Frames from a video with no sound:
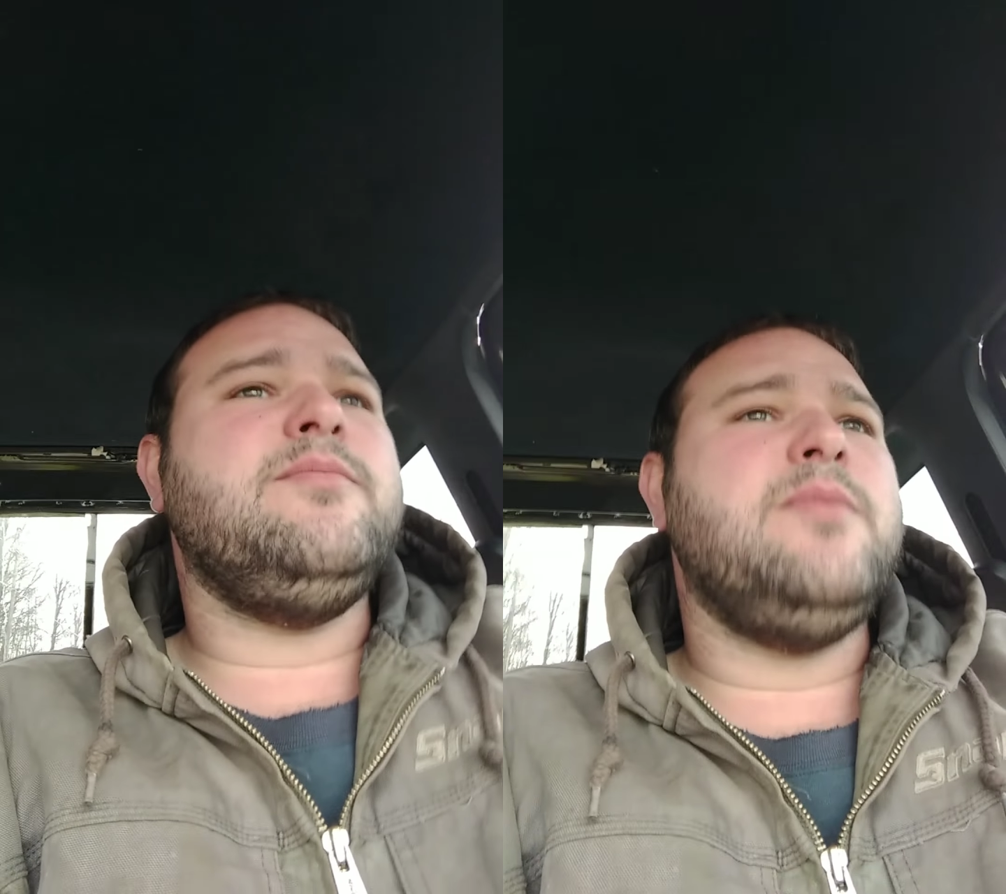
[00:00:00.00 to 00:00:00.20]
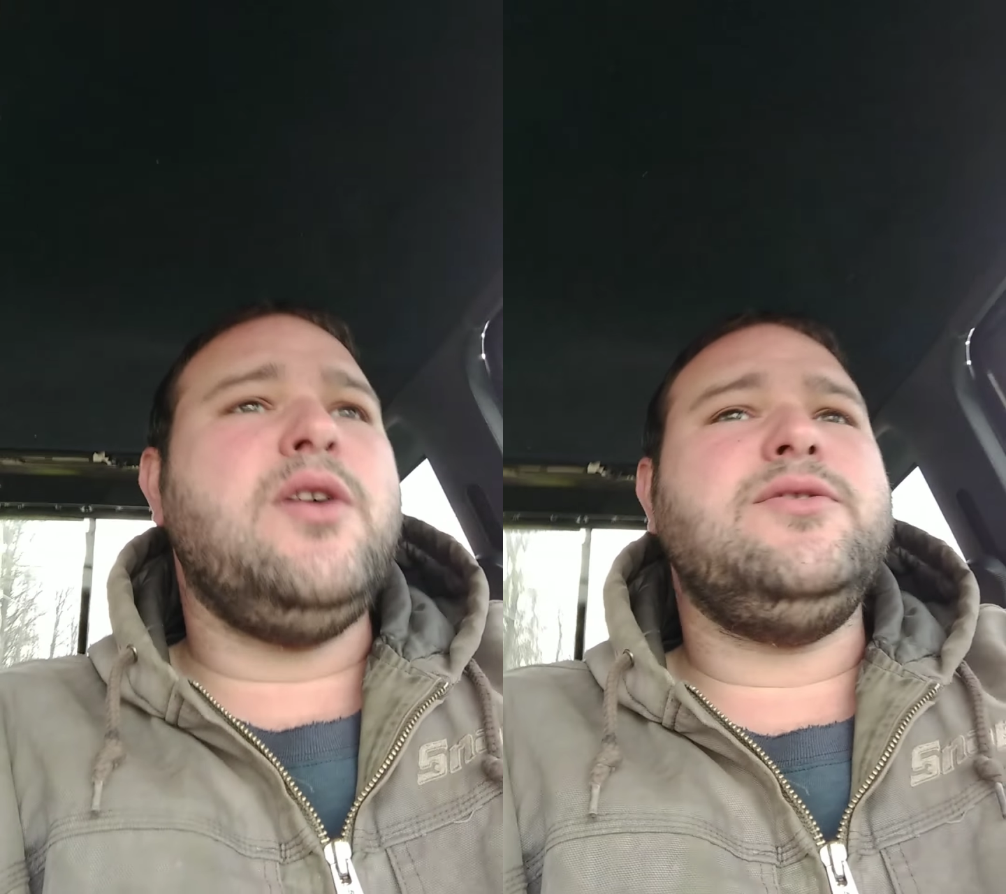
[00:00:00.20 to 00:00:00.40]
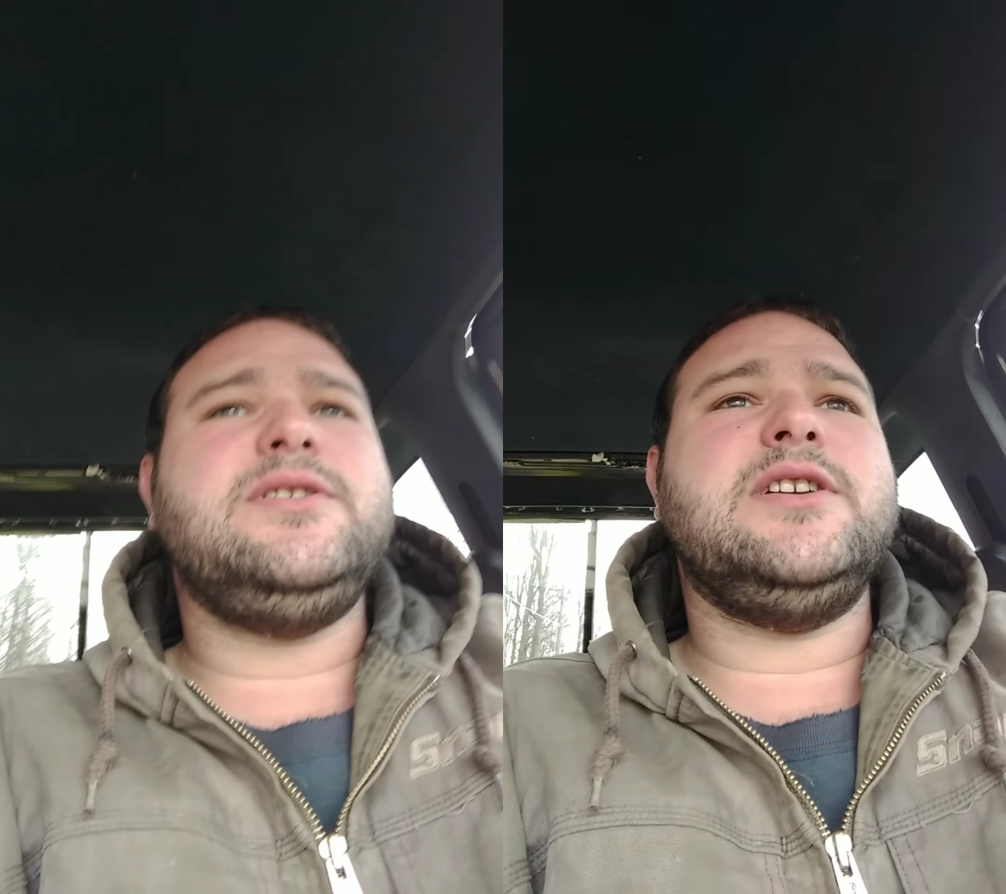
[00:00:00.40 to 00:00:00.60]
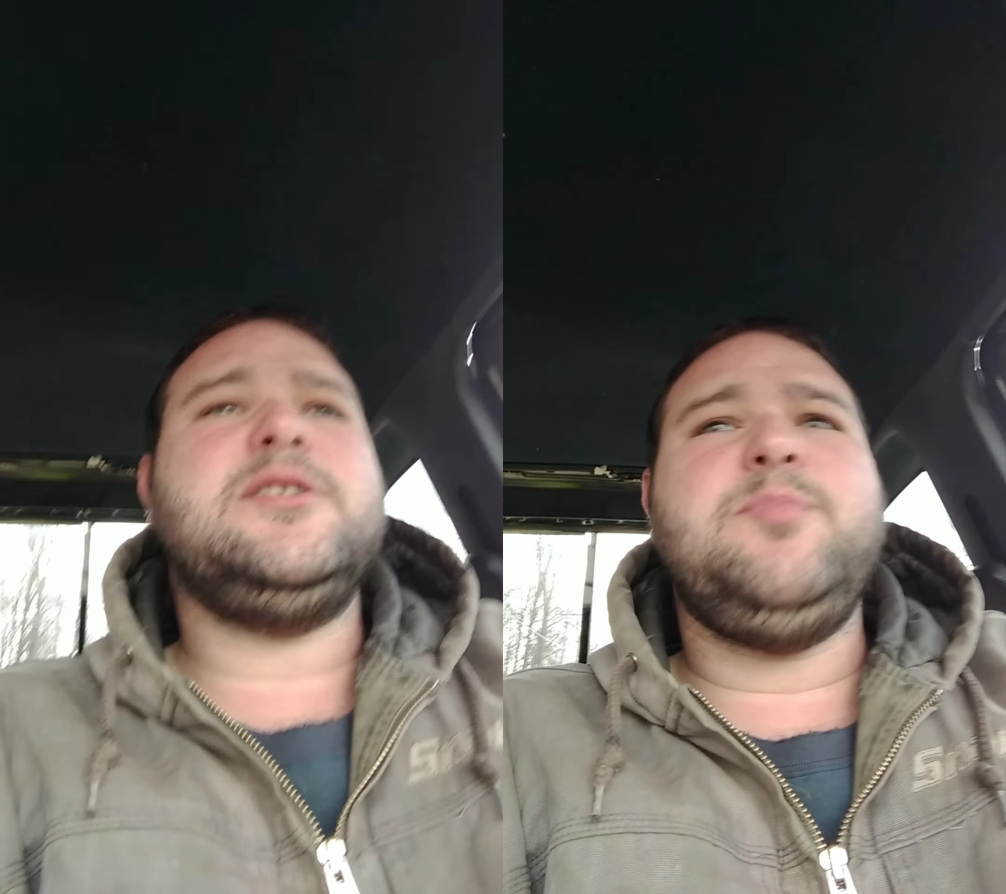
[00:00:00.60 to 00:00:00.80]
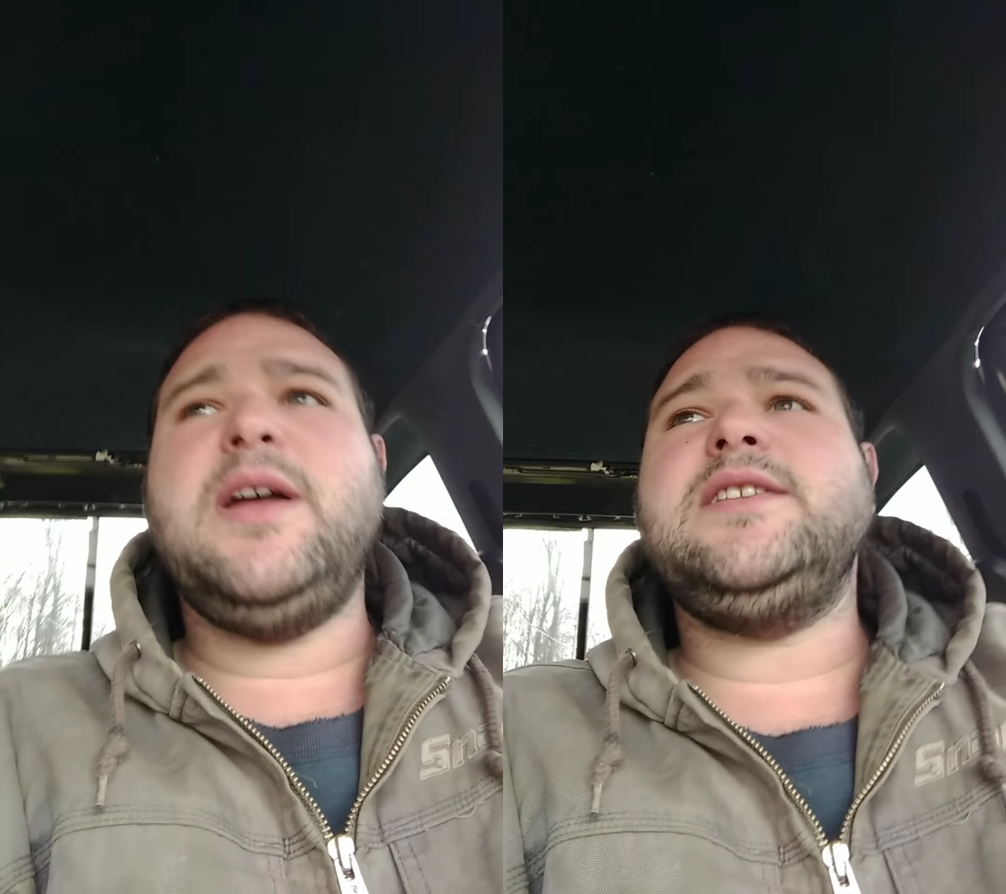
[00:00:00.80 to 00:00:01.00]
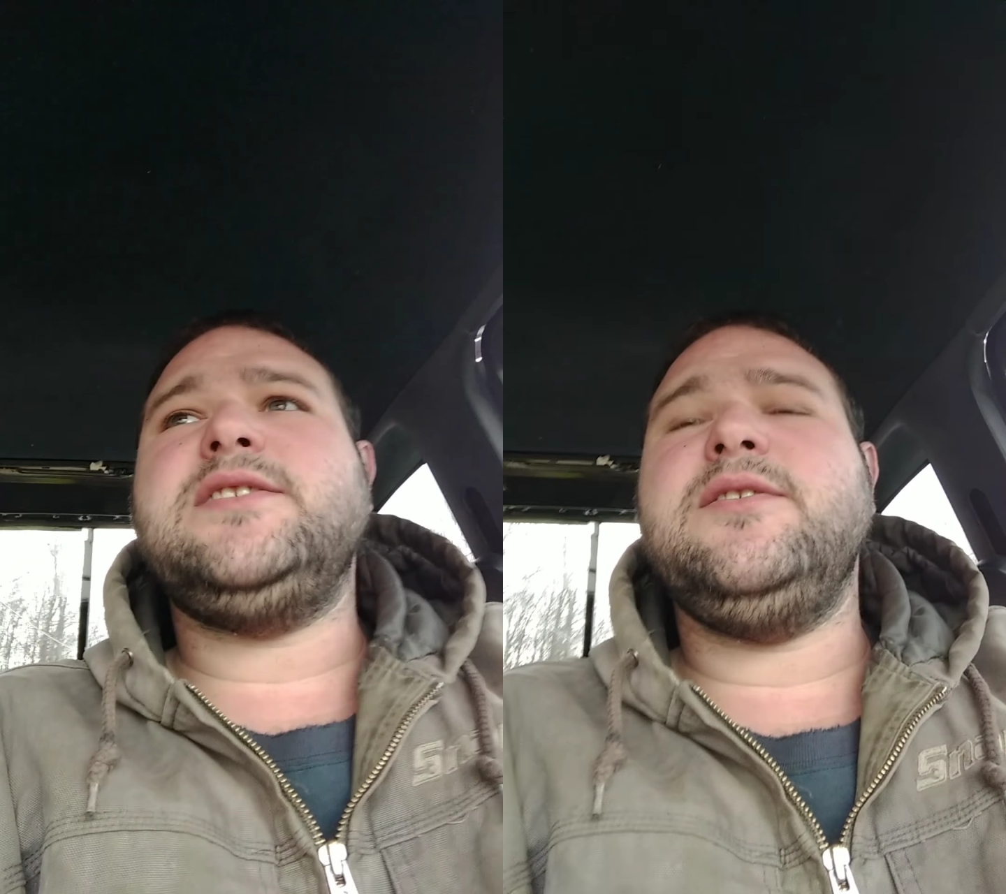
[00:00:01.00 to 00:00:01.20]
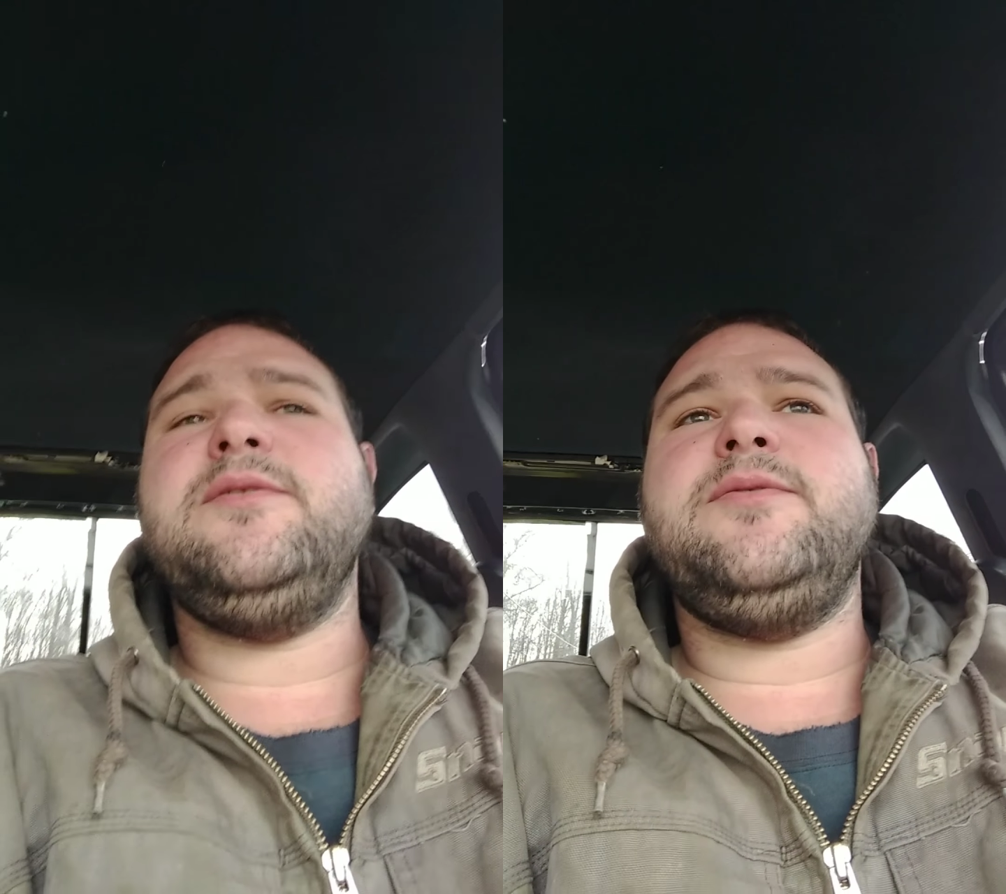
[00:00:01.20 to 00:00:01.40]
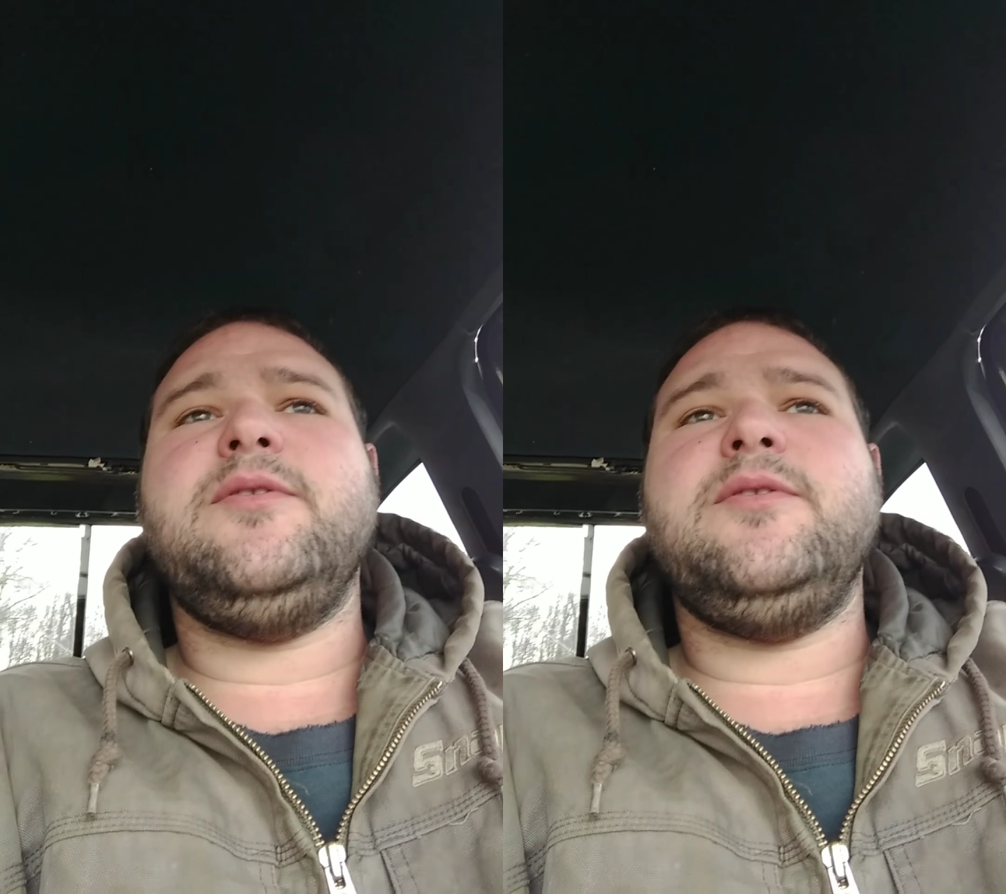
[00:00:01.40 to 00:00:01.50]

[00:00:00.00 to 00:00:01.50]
most expensive